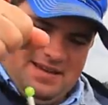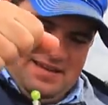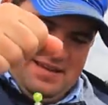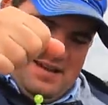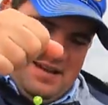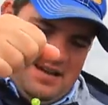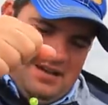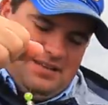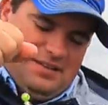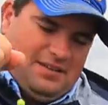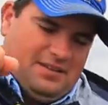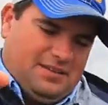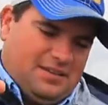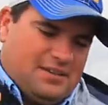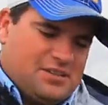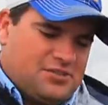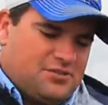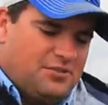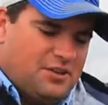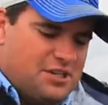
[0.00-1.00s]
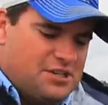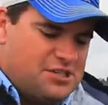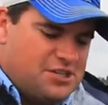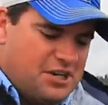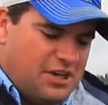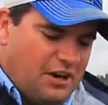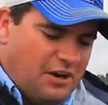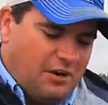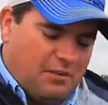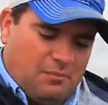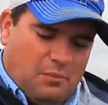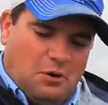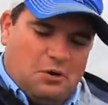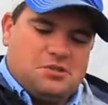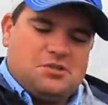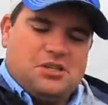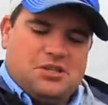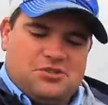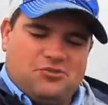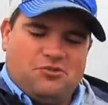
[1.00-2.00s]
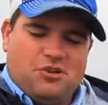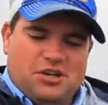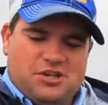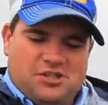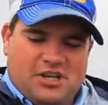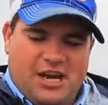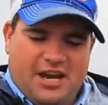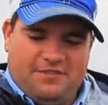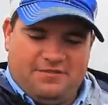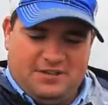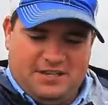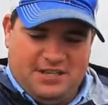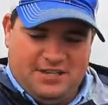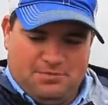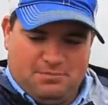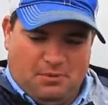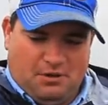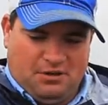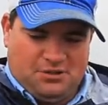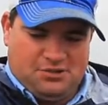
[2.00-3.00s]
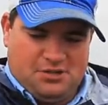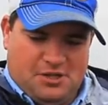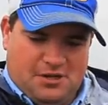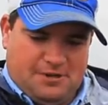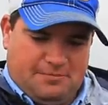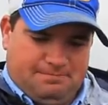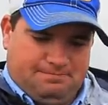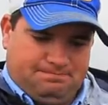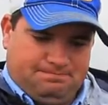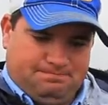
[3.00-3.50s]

Now you look at this fish here. Most of these fish have teeth marks on them.